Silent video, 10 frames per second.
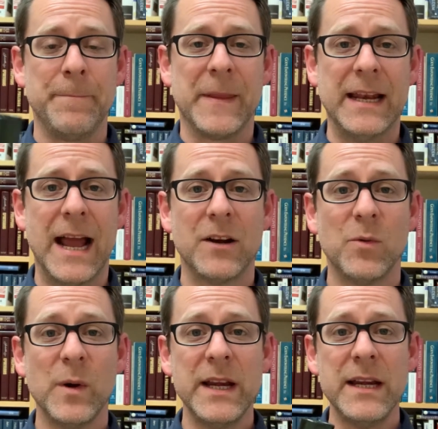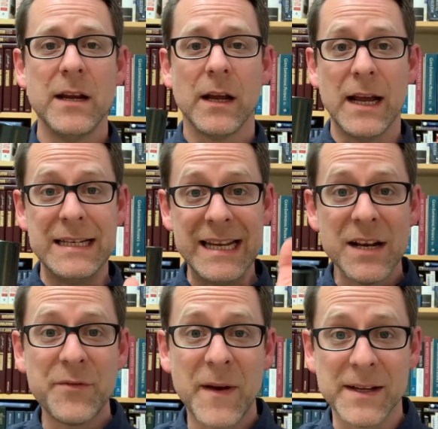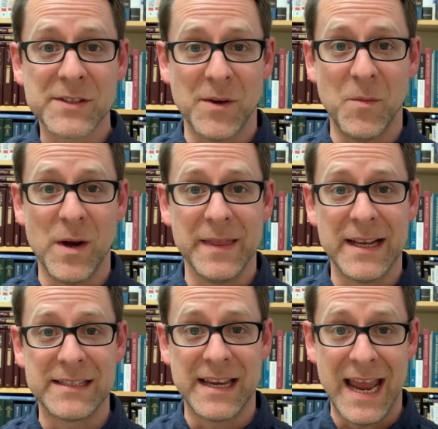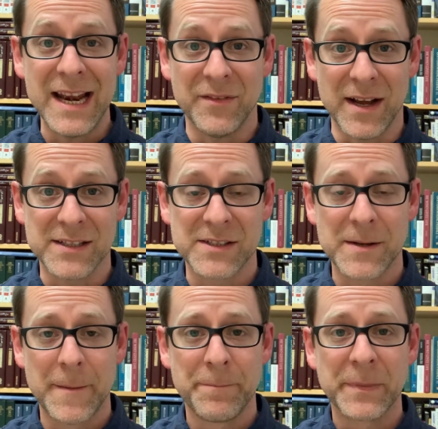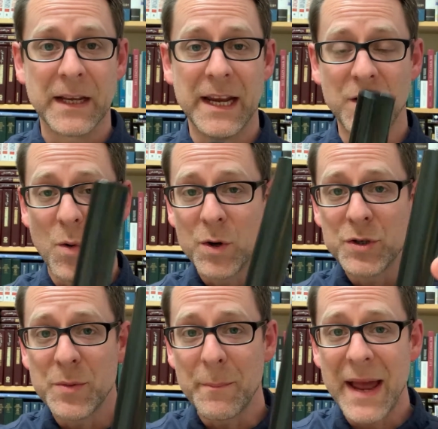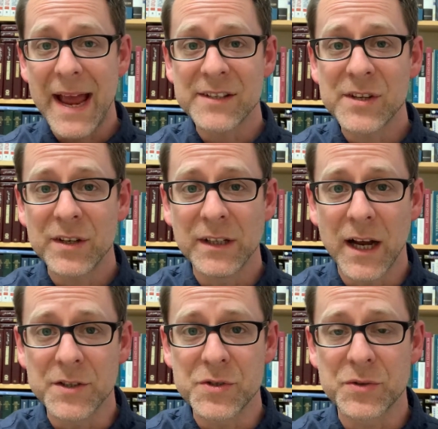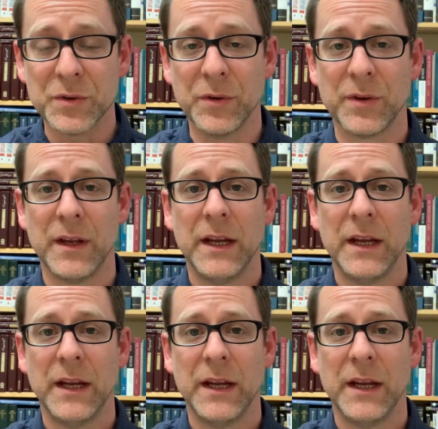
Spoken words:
and how do we identify someone that's ahead of us in order to pass on God's truth,